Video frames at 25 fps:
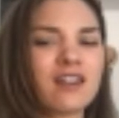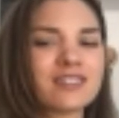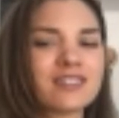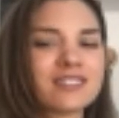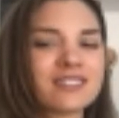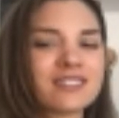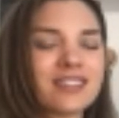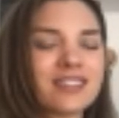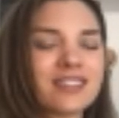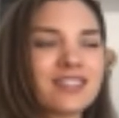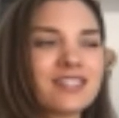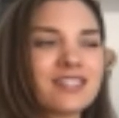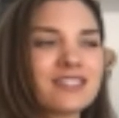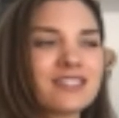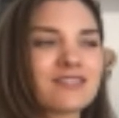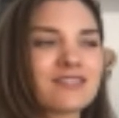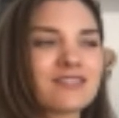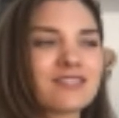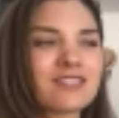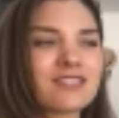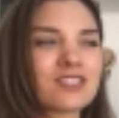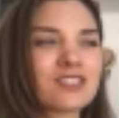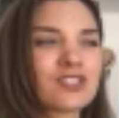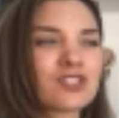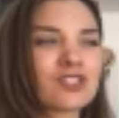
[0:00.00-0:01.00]
Like, it's the
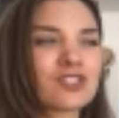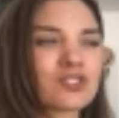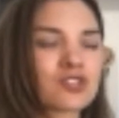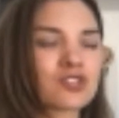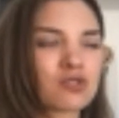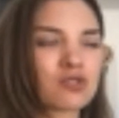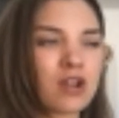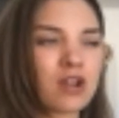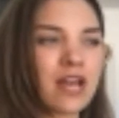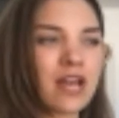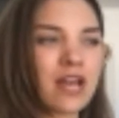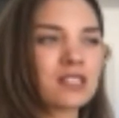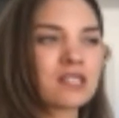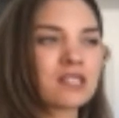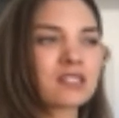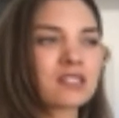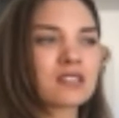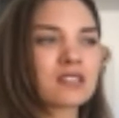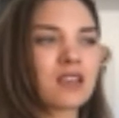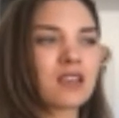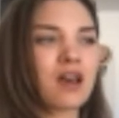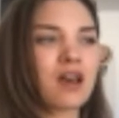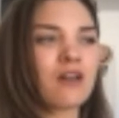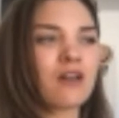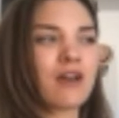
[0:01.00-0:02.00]
stress
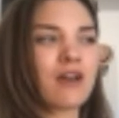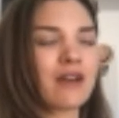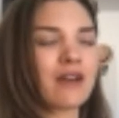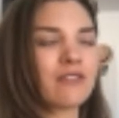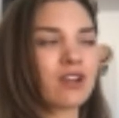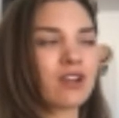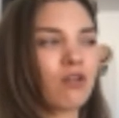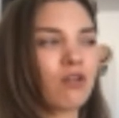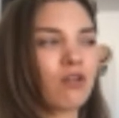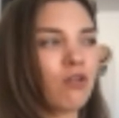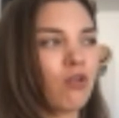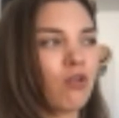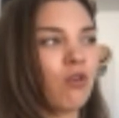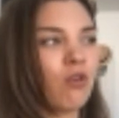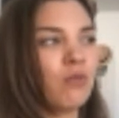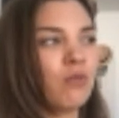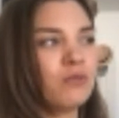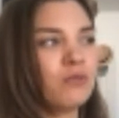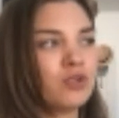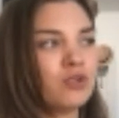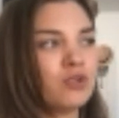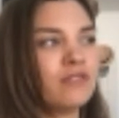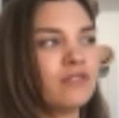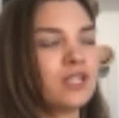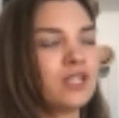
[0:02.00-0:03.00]
of having a whole
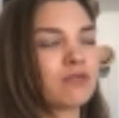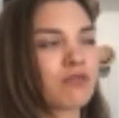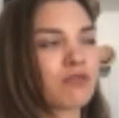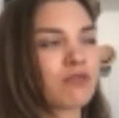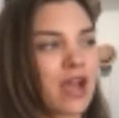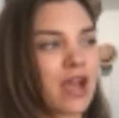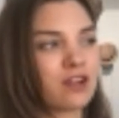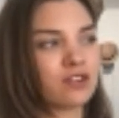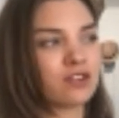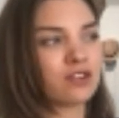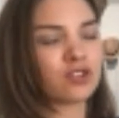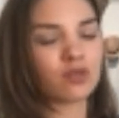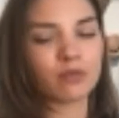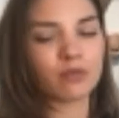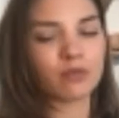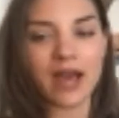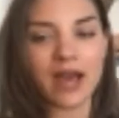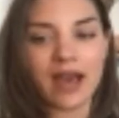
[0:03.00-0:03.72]
movie right on your back